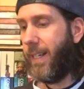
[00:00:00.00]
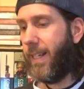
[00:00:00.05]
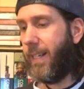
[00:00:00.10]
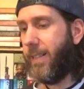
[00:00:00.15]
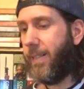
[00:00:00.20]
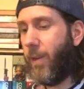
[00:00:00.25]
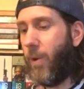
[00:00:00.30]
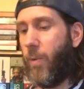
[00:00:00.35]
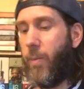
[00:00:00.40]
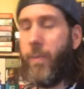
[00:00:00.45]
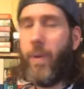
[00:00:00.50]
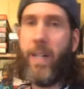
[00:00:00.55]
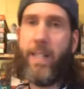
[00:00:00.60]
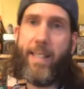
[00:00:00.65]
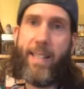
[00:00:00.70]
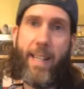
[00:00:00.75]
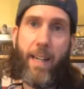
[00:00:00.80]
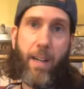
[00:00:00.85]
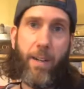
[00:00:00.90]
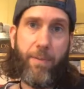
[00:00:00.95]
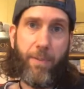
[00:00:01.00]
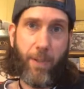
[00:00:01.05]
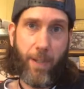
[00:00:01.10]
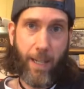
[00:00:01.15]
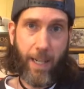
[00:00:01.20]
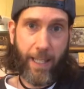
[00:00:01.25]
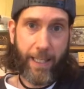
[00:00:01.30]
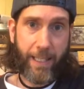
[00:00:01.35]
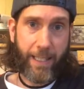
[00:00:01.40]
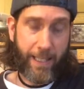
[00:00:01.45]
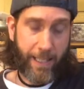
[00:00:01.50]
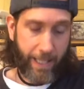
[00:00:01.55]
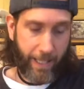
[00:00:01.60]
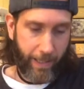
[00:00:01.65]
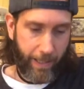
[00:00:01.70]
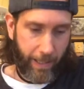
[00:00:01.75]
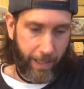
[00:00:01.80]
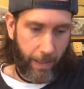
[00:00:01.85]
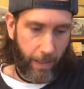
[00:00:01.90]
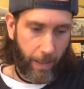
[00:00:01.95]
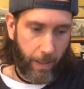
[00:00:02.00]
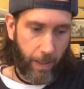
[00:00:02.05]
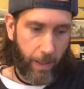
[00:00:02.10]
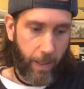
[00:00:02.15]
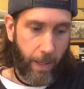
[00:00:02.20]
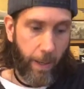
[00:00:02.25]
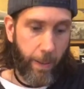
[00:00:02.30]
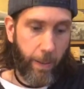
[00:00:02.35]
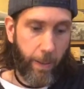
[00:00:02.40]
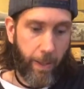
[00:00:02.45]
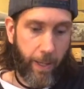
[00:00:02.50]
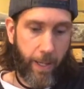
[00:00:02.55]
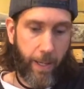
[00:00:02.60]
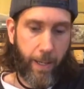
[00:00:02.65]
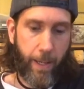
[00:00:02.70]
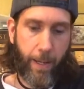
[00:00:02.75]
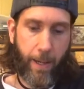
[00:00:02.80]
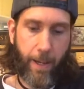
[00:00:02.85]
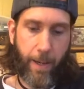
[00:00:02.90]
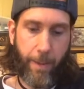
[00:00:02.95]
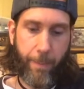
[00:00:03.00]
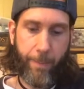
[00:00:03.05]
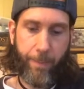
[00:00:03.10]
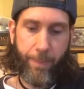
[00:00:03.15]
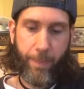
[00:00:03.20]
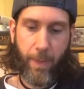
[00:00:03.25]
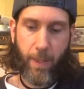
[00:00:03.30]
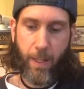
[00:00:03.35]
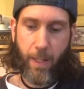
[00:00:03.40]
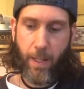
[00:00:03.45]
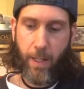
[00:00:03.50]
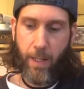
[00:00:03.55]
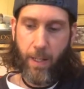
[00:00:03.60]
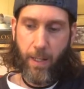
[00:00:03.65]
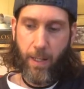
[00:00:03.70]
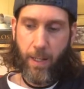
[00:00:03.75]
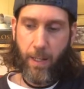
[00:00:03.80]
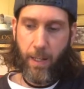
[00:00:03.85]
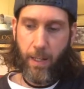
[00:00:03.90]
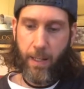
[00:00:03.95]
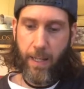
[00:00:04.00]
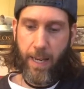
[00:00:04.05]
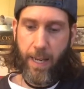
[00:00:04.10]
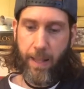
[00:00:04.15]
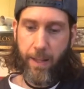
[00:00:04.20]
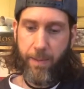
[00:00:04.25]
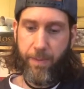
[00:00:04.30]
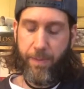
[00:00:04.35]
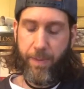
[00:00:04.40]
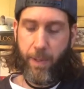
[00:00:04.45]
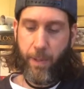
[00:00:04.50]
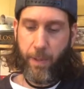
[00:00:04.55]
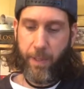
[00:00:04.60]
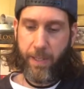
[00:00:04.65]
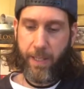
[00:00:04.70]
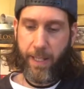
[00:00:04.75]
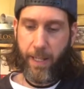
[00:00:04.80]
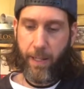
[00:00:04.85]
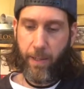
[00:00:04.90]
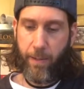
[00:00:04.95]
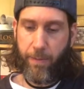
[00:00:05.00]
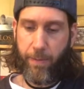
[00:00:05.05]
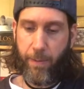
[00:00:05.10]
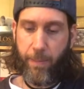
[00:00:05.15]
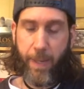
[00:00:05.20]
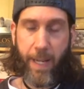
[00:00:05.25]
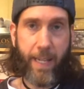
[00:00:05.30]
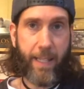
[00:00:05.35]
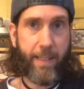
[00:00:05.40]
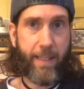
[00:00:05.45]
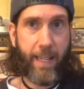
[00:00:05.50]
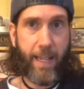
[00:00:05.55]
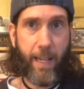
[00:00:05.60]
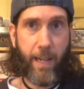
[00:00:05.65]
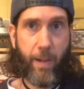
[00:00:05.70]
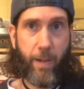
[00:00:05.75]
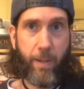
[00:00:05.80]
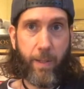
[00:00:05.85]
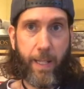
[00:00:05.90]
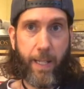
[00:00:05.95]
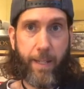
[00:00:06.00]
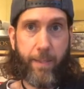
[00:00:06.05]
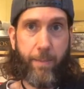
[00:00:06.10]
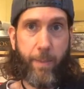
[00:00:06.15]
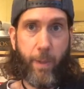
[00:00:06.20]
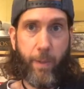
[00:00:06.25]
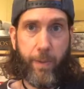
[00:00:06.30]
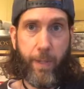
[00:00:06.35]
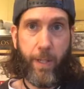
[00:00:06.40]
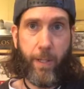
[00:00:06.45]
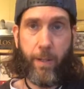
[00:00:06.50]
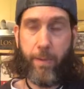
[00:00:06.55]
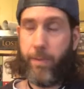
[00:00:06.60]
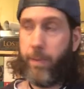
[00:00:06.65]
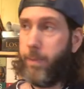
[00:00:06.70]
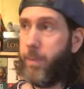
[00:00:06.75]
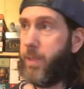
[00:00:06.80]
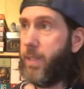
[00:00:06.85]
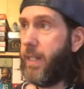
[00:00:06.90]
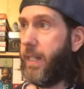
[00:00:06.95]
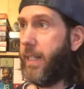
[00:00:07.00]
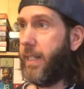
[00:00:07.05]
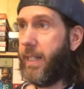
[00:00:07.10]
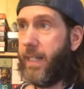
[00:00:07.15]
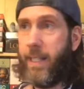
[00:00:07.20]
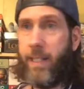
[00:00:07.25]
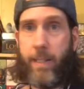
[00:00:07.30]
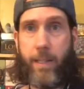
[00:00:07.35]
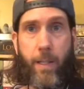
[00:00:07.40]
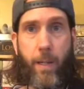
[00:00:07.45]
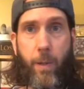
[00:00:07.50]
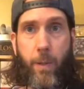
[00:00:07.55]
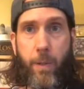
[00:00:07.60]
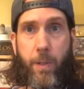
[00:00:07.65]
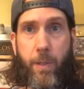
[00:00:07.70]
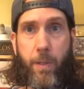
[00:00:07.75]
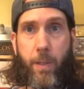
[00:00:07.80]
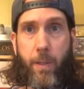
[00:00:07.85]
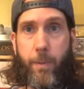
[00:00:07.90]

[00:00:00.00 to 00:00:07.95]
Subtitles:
Don't much care for hockey down here, other than a lot of the folks that are from out of town that have moved here from, say, the East Coast.